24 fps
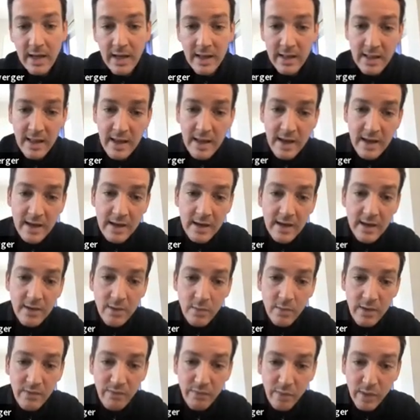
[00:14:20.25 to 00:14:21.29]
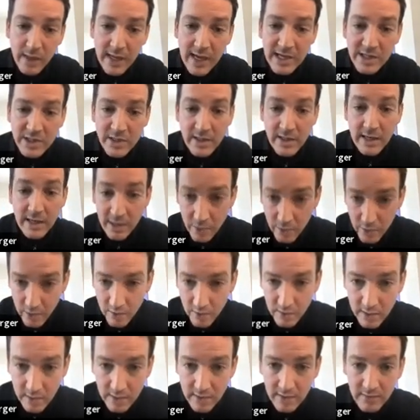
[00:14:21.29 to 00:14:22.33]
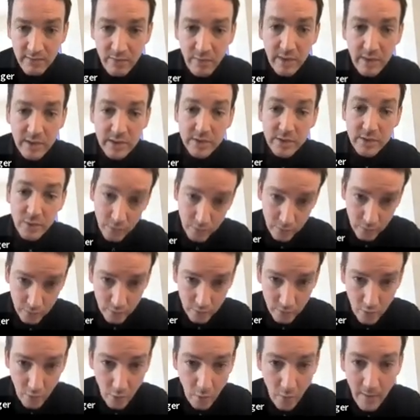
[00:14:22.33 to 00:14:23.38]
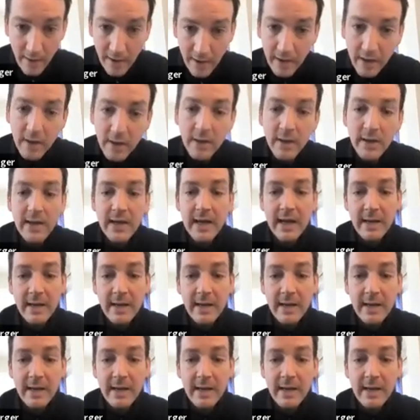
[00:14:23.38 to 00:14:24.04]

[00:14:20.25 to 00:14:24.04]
And then if we catch an error, if things don't go well,